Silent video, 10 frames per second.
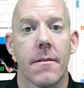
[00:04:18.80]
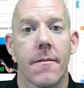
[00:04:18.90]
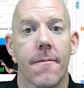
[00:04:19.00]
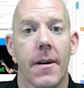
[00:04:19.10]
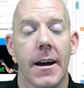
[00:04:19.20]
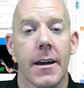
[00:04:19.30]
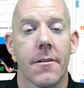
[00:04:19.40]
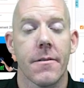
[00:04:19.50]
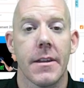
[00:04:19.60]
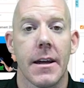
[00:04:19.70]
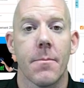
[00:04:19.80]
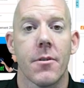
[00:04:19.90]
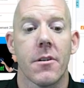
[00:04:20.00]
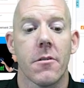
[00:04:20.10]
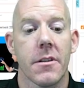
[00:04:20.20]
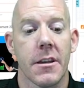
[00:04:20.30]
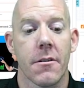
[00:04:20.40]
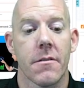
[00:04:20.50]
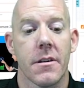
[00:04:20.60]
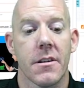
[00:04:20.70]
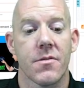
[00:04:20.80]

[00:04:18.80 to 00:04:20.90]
file that I put on here is